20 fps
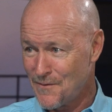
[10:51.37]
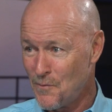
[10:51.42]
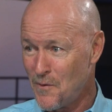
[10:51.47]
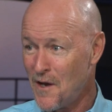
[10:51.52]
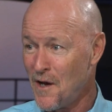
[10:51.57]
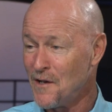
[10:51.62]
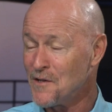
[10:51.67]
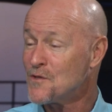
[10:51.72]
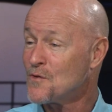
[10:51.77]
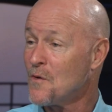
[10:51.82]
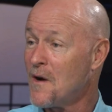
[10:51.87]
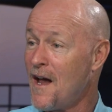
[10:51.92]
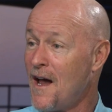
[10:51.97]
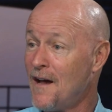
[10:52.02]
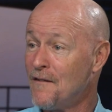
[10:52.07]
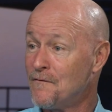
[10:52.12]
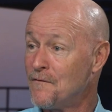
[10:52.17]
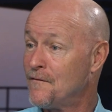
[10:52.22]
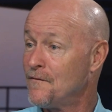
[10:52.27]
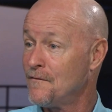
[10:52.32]
We also
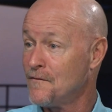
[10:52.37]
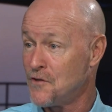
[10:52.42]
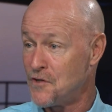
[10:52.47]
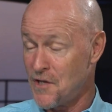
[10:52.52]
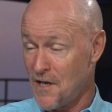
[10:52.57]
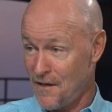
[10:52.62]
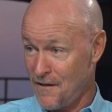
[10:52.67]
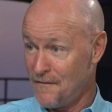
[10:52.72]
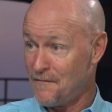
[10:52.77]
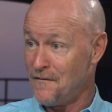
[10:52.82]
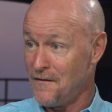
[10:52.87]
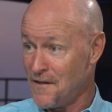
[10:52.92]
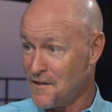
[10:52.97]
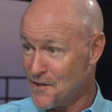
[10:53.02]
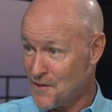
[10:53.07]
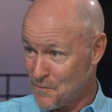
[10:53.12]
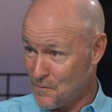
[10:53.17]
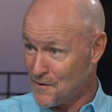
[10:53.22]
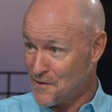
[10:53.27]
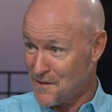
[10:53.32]
have
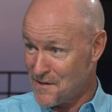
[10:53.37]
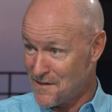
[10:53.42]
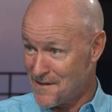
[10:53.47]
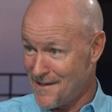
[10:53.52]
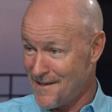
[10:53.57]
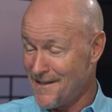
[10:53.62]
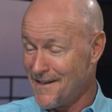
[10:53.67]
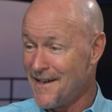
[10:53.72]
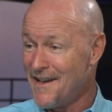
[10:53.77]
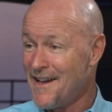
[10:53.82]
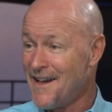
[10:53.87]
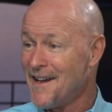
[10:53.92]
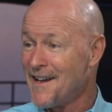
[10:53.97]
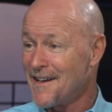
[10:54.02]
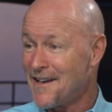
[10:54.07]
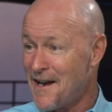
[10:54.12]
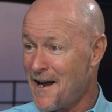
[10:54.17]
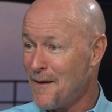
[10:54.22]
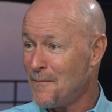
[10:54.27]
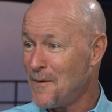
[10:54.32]
jellyfish, which is the
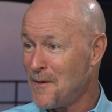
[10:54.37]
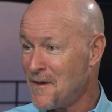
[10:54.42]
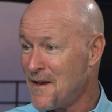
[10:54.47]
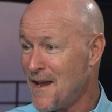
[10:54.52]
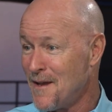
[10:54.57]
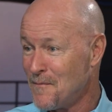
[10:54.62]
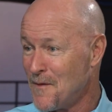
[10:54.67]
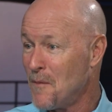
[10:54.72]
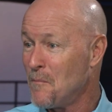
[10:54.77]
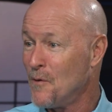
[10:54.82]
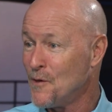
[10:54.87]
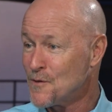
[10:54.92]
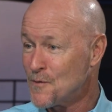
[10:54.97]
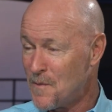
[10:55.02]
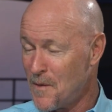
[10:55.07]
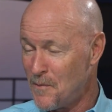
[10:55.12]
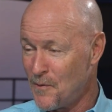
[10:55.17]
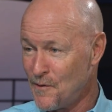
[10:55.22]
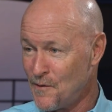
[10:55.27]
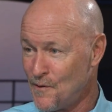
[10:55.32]
common name that most
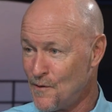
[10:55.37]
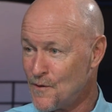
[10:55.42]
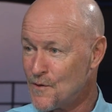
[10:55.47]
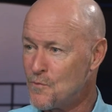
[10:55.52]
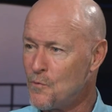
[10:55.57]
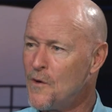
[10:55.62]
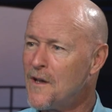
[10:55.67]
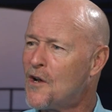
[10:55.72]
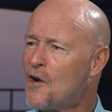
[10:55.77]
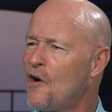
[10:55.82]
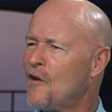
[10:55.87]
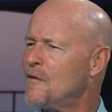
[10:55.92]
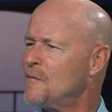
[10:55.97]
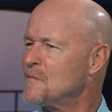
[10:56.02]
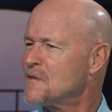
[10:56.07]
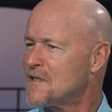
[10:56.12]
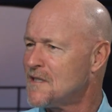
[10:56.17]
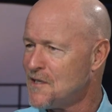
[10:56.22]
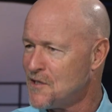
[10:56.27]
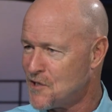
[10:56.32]
people use. We call them
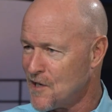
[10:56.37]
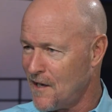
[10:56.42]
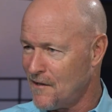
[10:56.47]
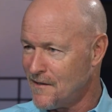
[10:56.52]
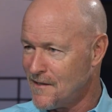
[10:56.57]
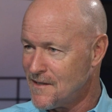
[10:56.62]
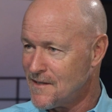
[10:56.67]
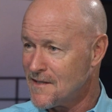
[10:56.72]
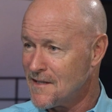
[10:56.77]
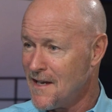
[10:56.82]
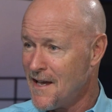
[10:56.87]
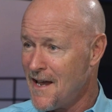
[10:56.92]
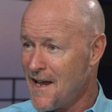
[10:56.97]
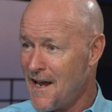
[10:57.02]
sea jellies.